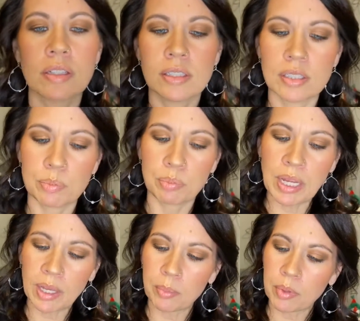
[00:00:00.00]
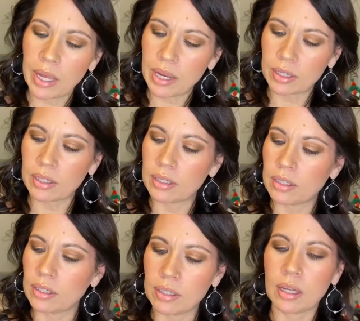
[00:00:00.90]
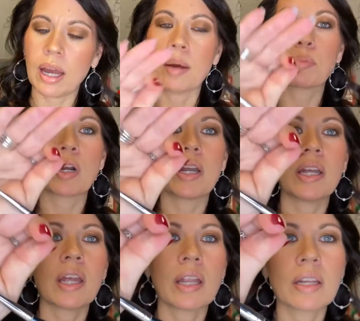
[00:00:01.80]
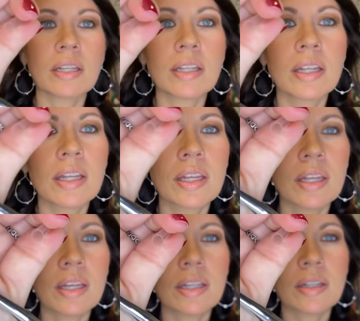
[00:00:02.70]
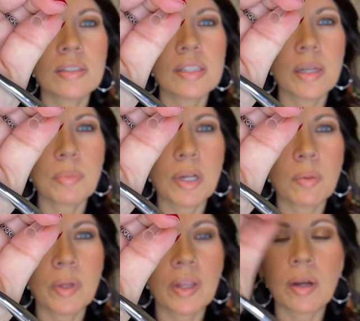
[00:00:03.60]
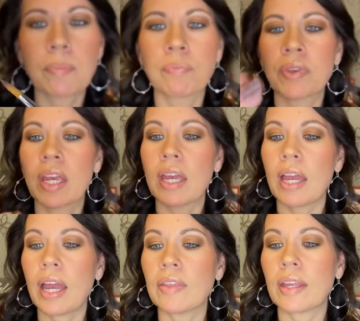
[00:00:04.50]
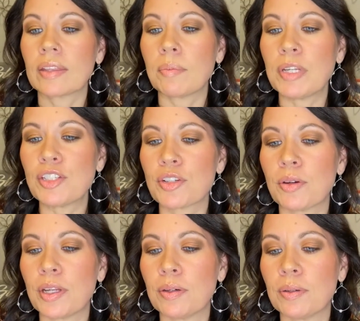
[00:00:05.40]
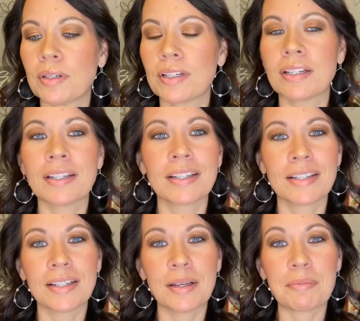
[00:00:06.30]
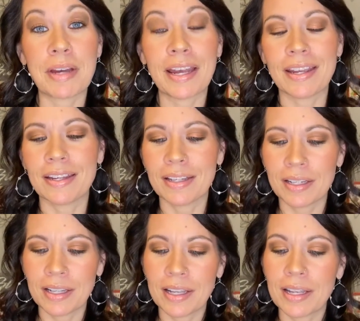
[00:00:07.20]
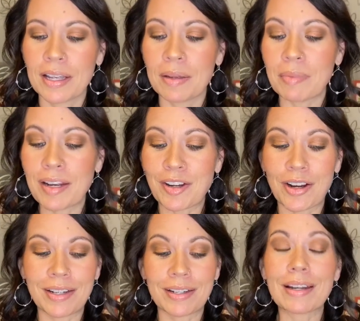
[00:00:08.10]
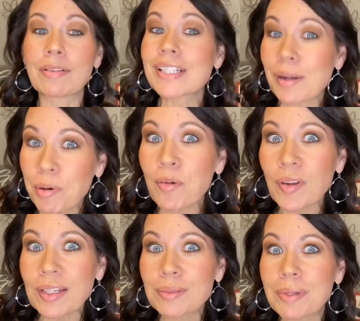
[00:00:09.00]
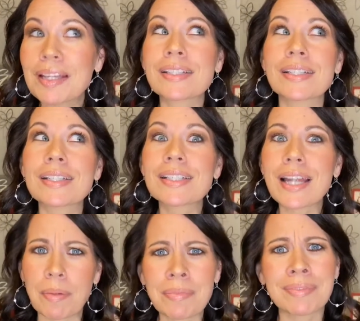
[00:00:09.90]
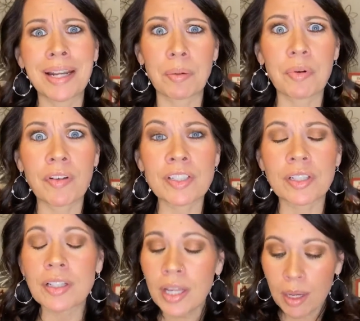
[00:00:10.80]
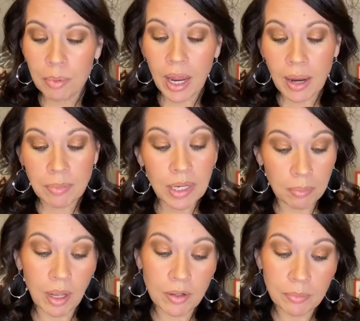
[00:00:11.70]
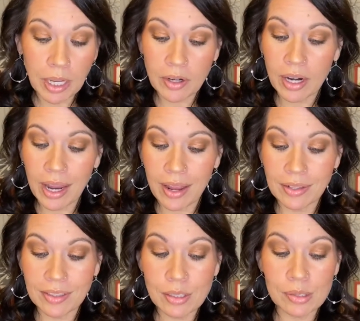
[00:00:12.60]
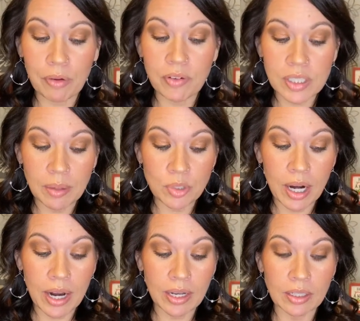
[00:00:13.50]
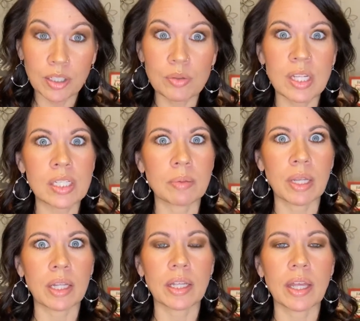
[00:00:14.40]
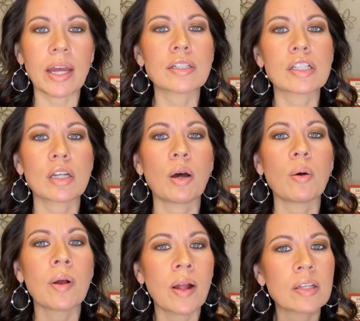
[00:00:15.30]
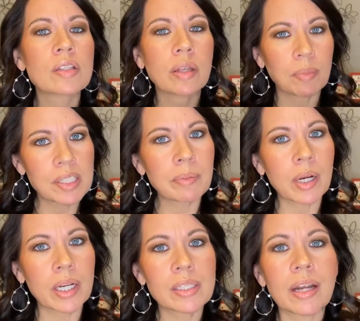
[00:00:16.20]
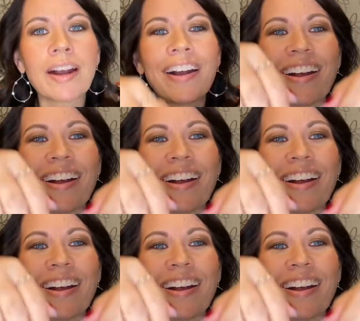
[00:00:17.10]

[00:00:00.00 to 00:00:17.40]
It's pink and black ombre kind of, and it's that bigger one there. And then let me show you my manicure I did. Now it's not perfect because I'm not a professional, but I'm getting better and better, and this was my first time trying using something like that, so give me some grace here.